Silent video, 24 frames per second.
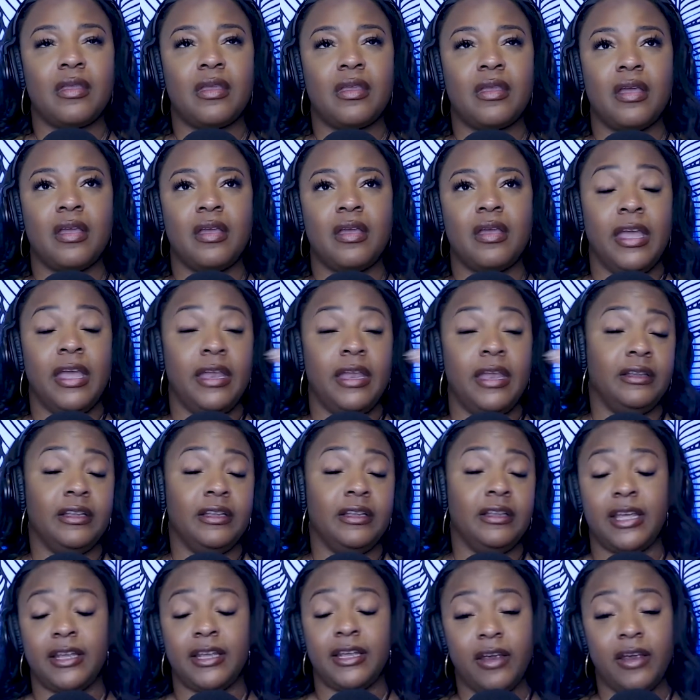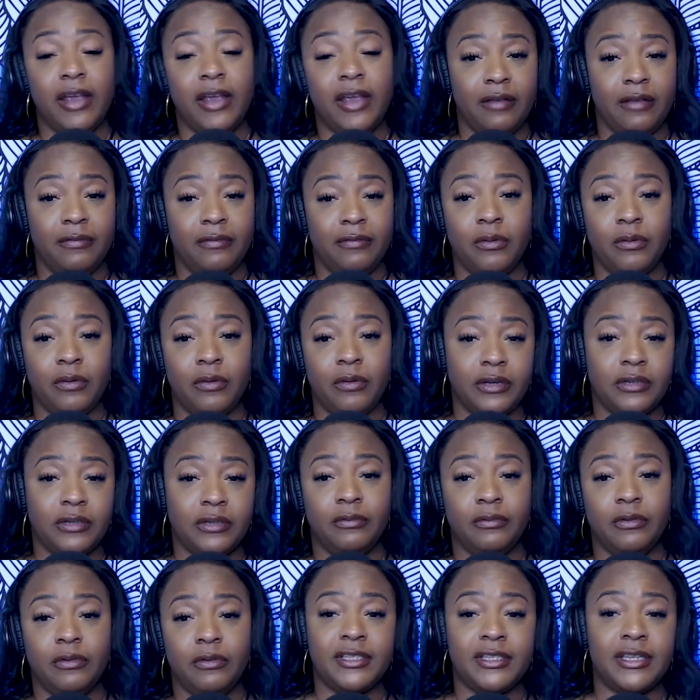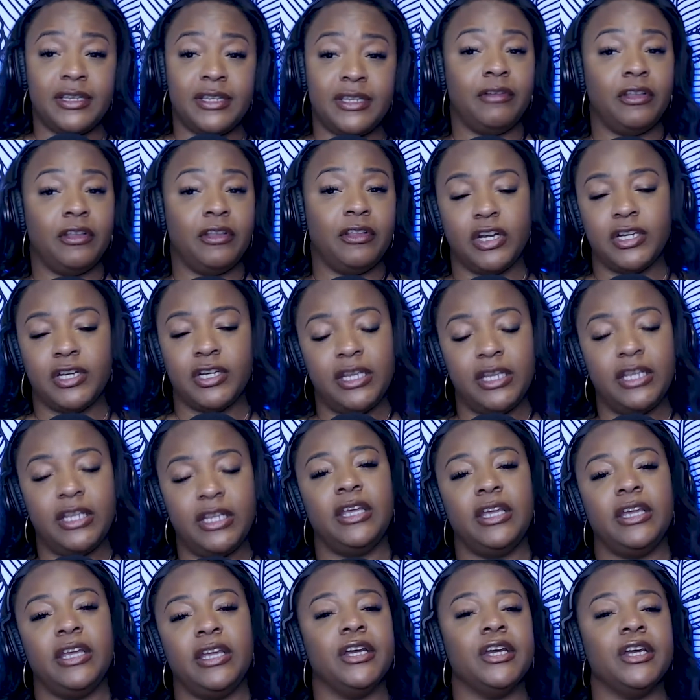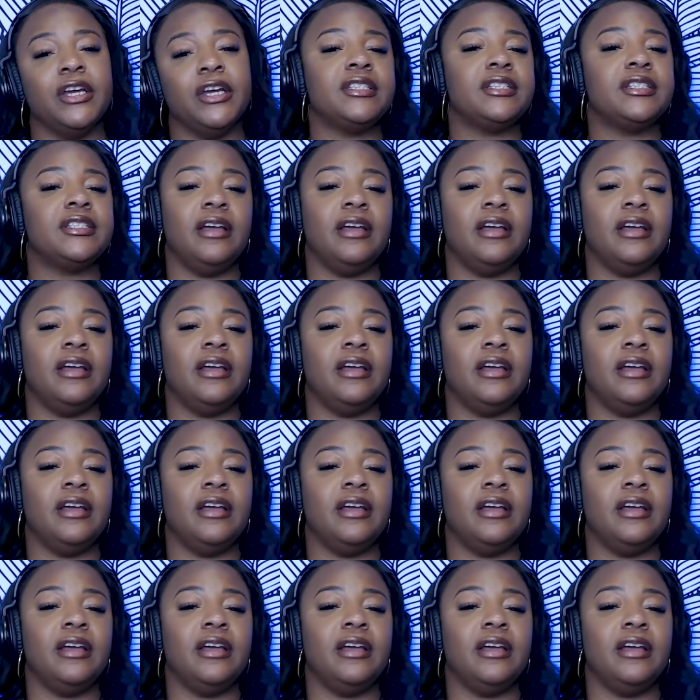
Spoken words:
looks like they're headed for divorce after 13 years.